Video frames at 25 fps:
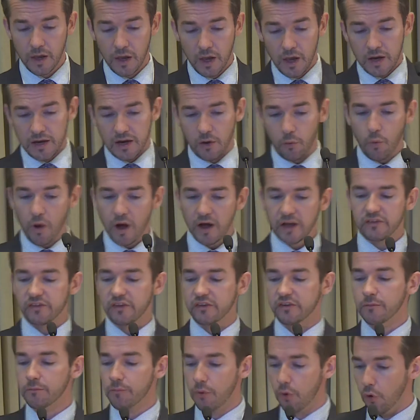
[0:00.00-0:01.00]
Now, why is
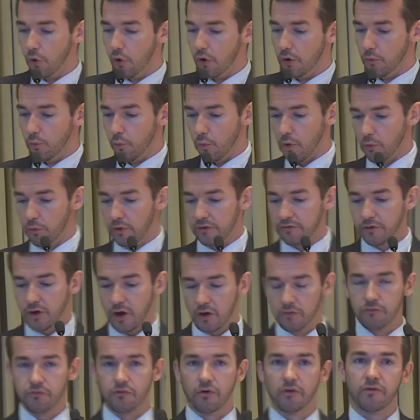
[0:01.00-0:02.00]
this important? Well, we've
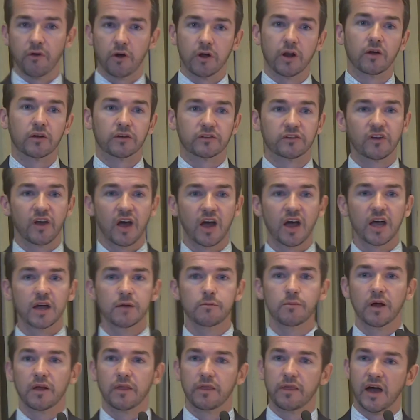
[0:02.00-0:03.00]
known for a very long
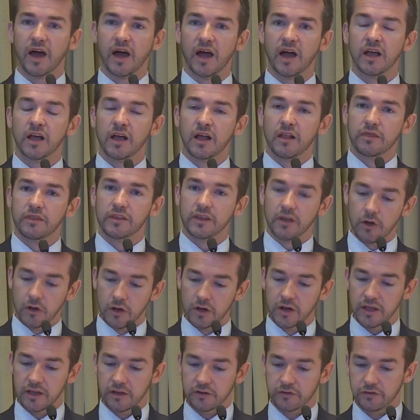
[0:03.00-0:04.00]
time that the
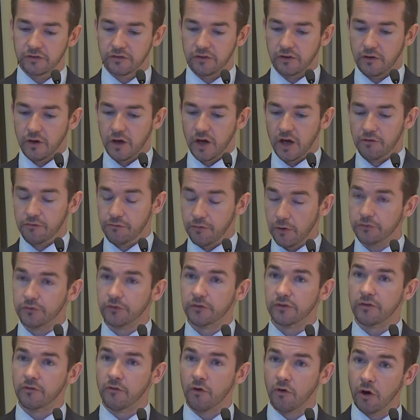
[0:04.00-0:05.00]
earliest
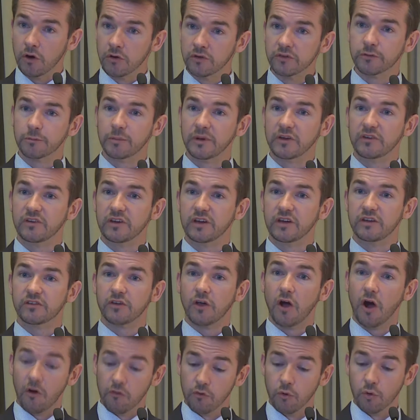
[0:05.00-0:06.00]
fossils of our own species
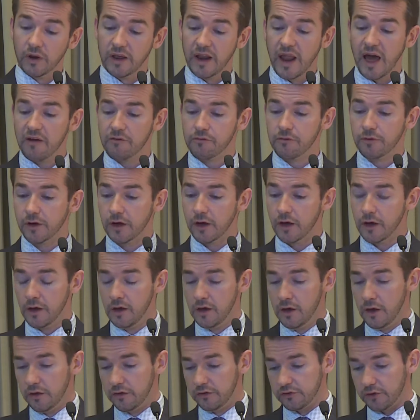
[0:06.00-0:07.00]
are all in Africa.
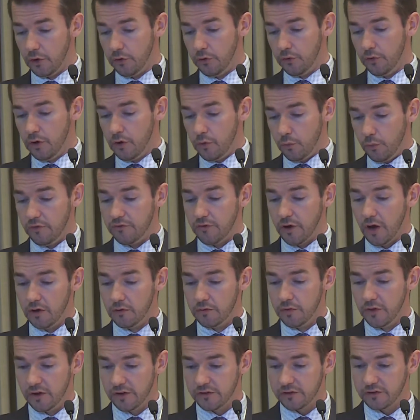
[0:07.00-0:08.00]
So we've
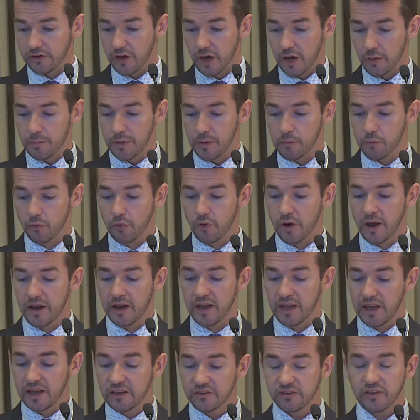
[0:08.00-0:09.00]
known that people were
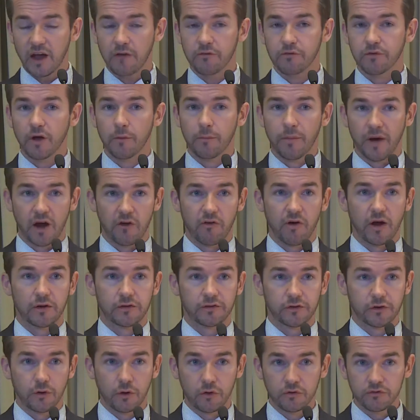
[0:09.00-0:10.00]
in East Africa by
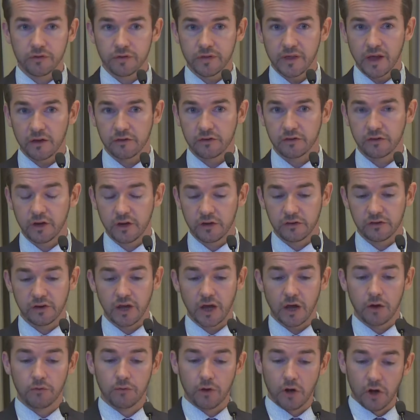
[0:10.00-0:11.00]
around 200,000 years
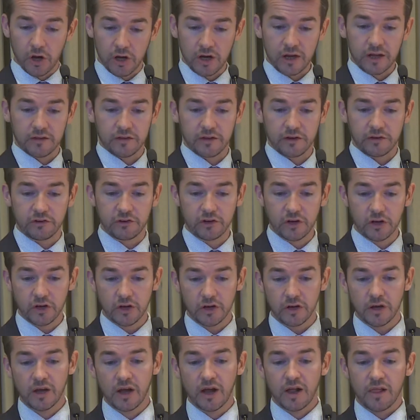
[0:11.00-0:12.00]
ago. Earlier this
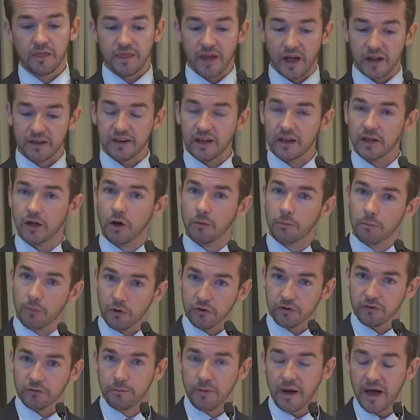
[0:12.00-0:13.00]
year, that date got
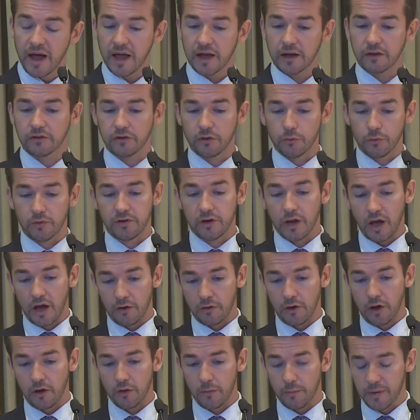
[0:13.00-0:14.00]
pushed back, so we now
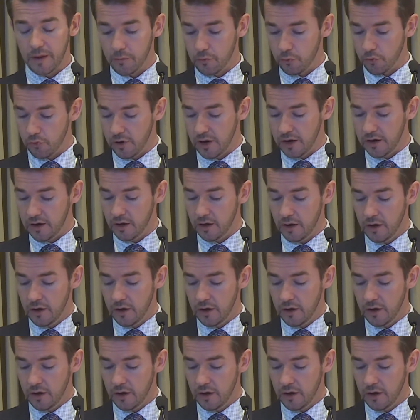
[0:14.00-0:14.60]
know that people were in